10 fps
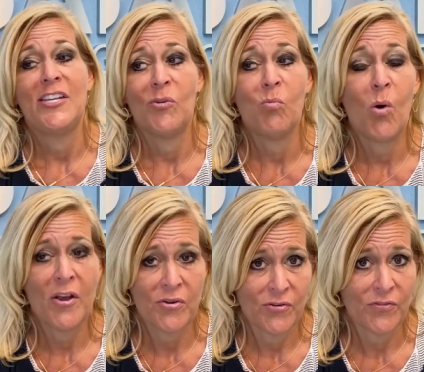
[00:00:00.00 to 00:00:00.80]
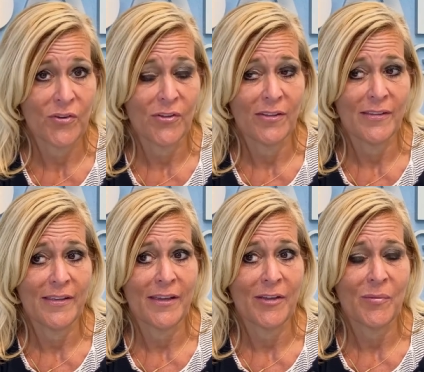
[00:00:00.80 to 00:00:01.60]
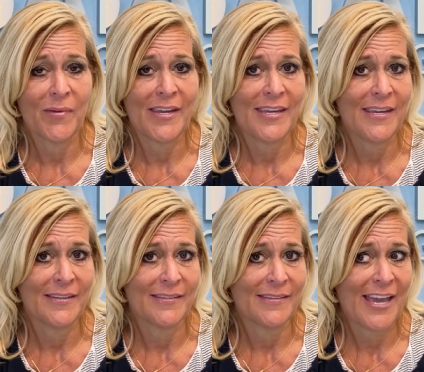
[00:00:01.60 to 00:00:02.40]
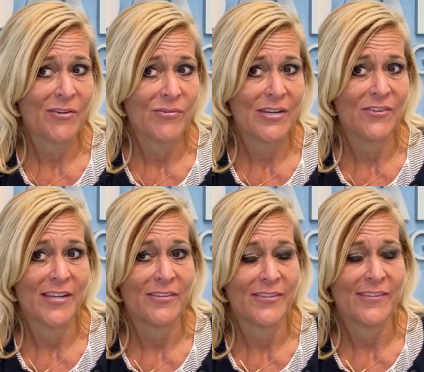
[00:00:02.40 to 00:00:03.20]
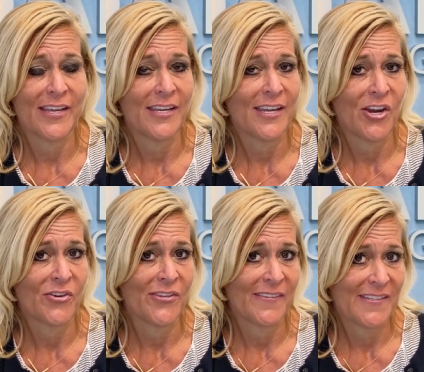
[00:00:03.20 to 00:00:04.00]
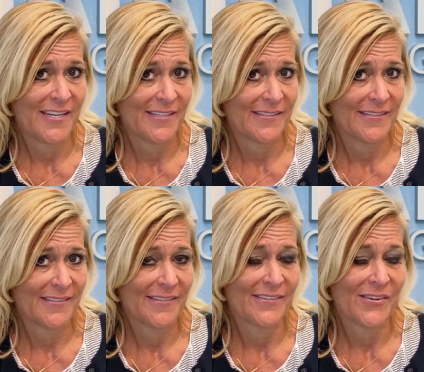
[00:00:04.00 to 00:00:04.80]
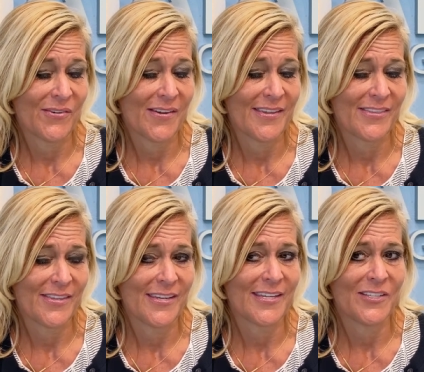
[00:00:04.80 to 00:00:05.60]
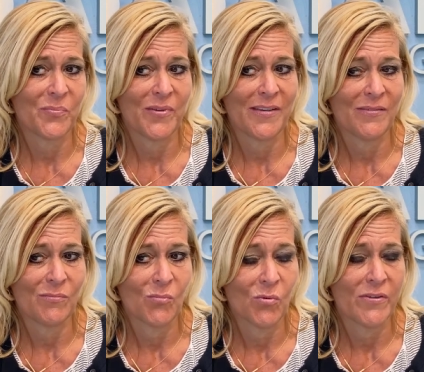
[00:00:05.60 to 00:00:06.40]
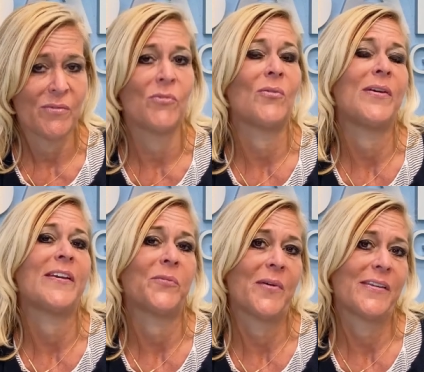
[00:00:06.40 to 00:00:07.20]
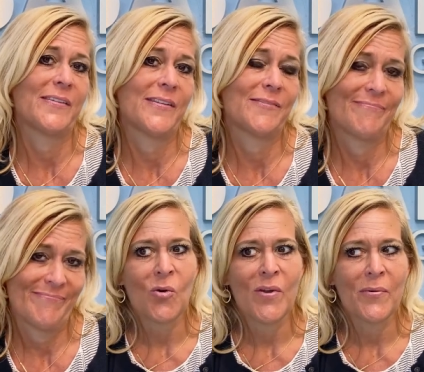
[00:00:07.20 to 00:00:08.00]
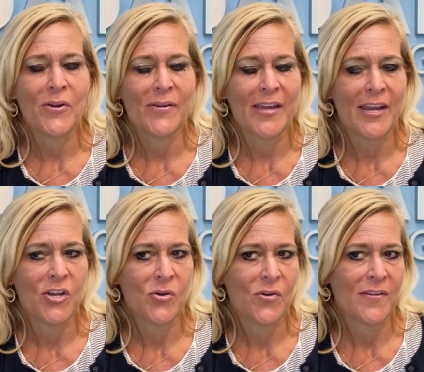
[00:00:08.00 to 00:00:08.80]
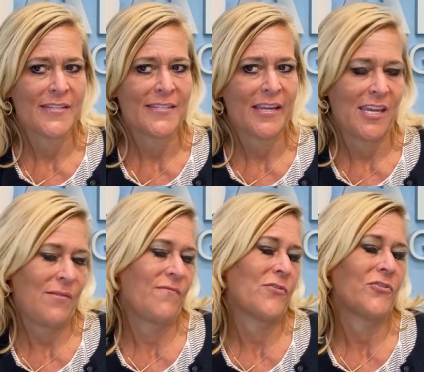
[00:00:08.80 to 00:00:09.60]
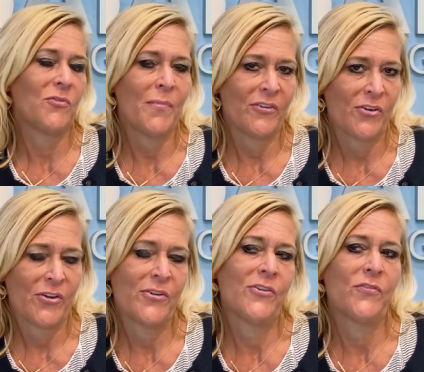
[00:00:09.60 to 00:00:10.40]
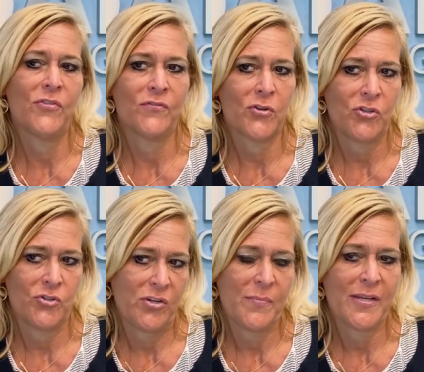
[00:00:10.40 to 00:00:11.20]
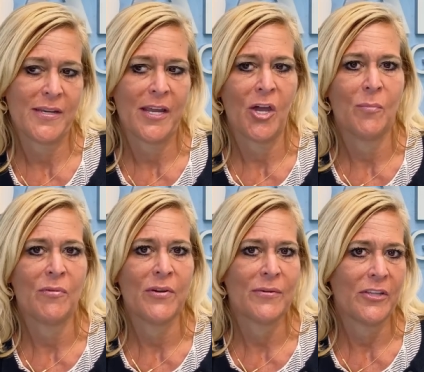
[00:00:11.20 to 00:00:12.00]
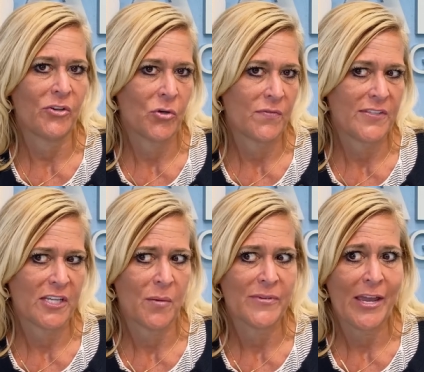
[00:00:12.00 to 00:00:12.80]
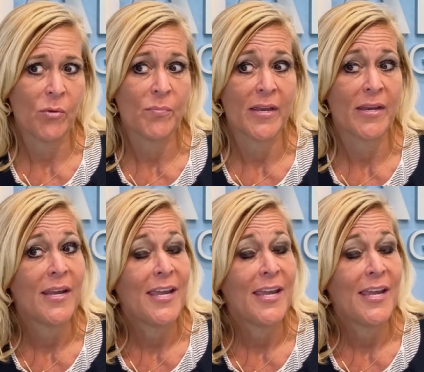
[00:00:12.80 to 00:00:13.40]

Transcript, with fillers: wonderful. Um, I can't, I don't even get this kind of care in the States. So I think it's been more than what we expected. We were kind of nervous. I came first with my daughter for the first treatment, um, and we were a little nervous to come down. But